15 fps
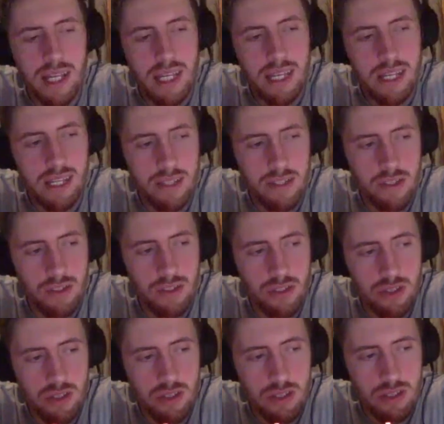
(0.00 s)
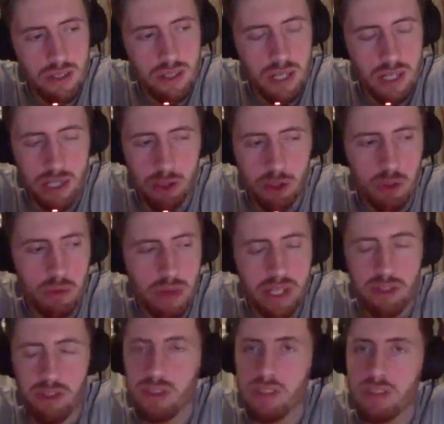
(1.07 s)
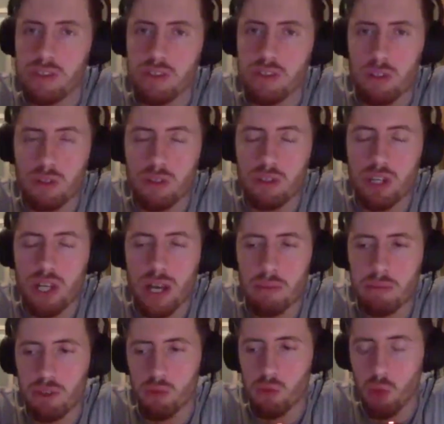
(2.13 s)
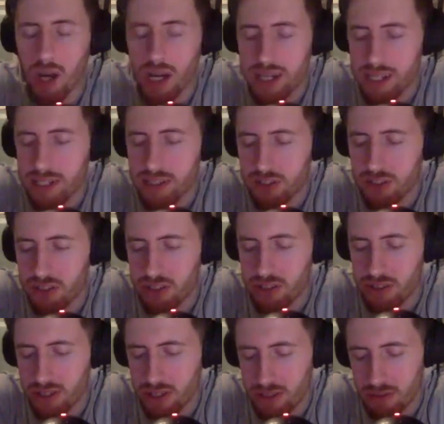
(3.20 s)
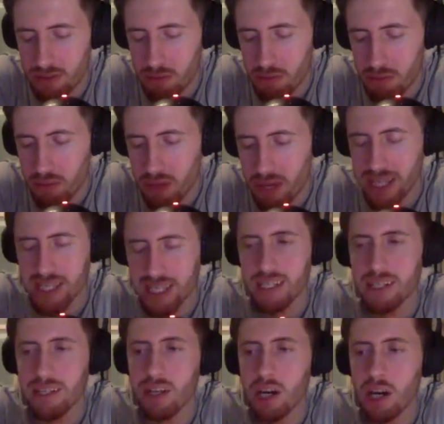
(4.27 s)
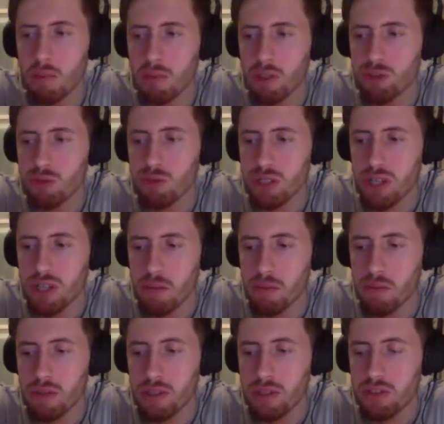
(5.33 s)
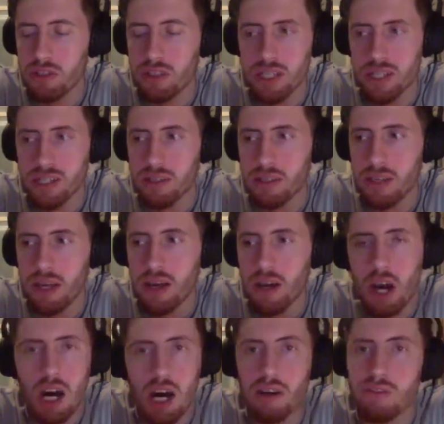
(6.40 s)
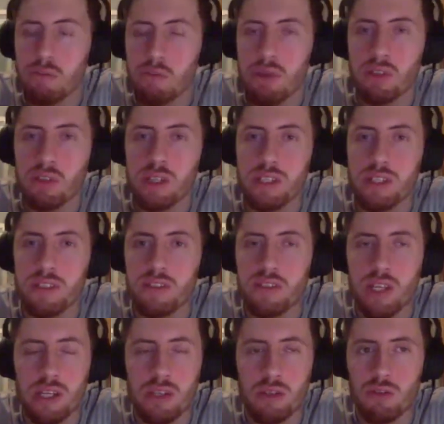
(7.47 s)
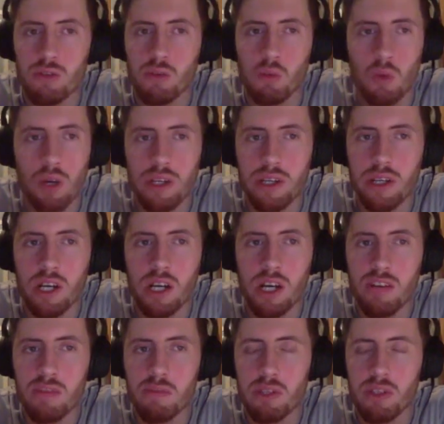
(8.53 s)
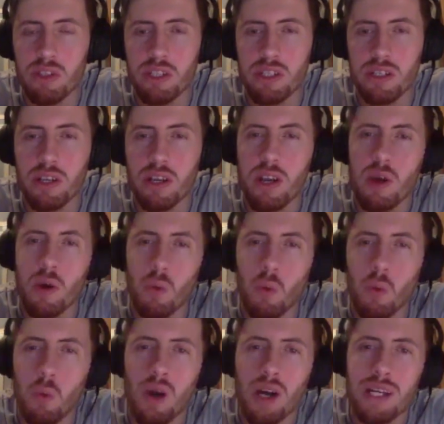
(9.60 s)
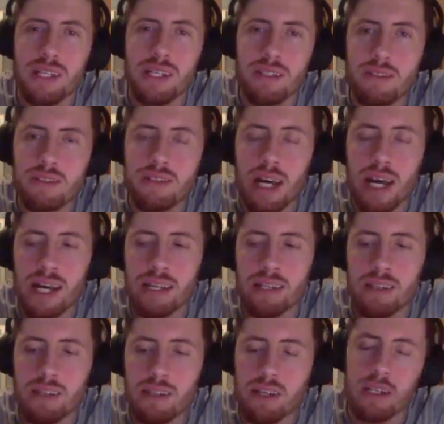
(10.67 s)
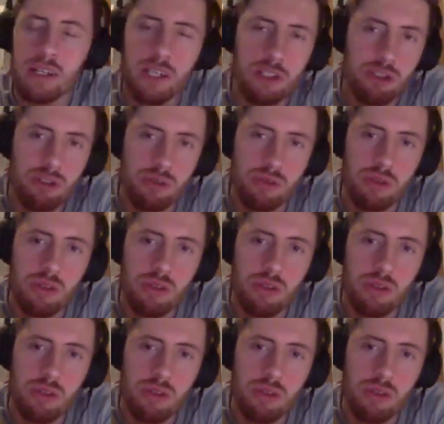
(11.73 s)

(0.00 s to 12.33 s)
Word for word: is, and I know you mentioned this in the early chapters, why is picking an arbitrary number, say half a million in sales or one and a half million, why is that an issue?